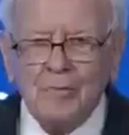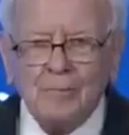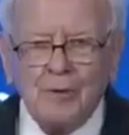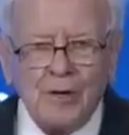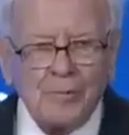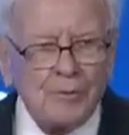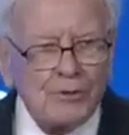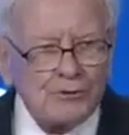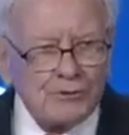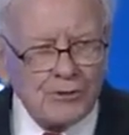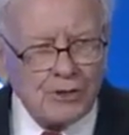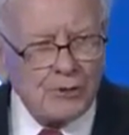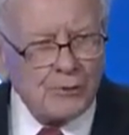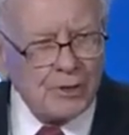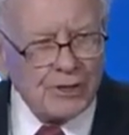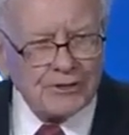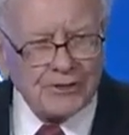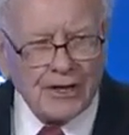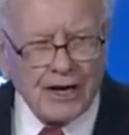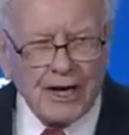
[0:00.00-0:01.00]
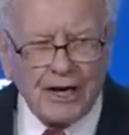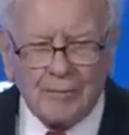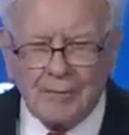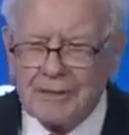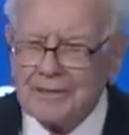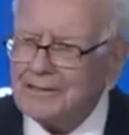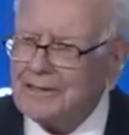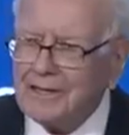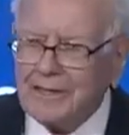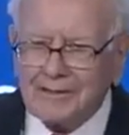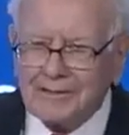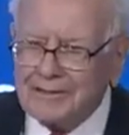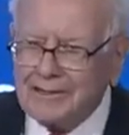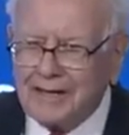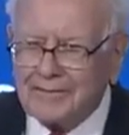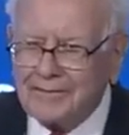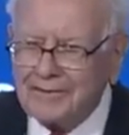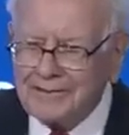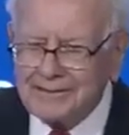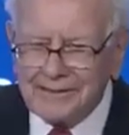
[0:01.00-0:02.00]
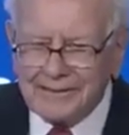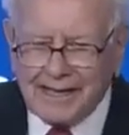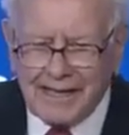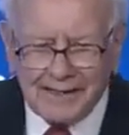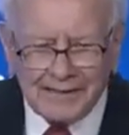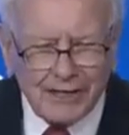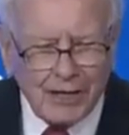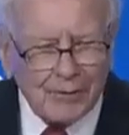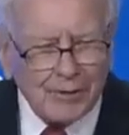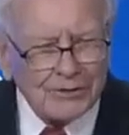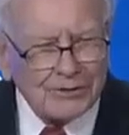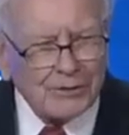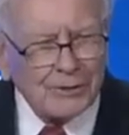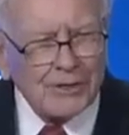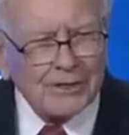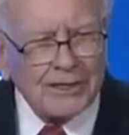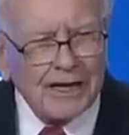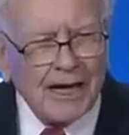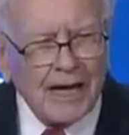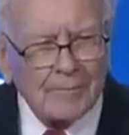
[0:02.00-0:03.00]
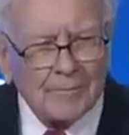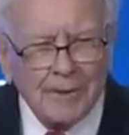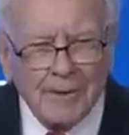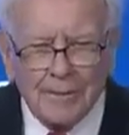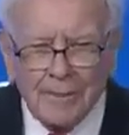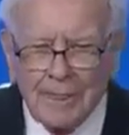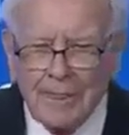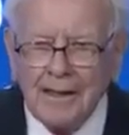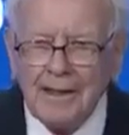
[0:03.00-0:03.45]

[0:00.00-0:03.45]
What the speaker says: premature retirement, you can't tell what's going to happen.